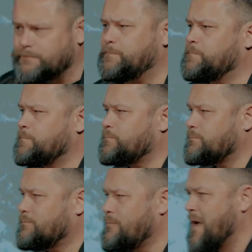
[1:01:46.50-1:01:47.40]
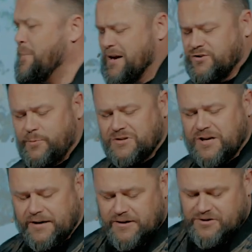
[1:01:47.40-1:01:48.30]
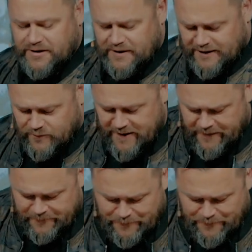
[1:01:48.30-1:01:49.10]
I've been in too much air conditioning the last week.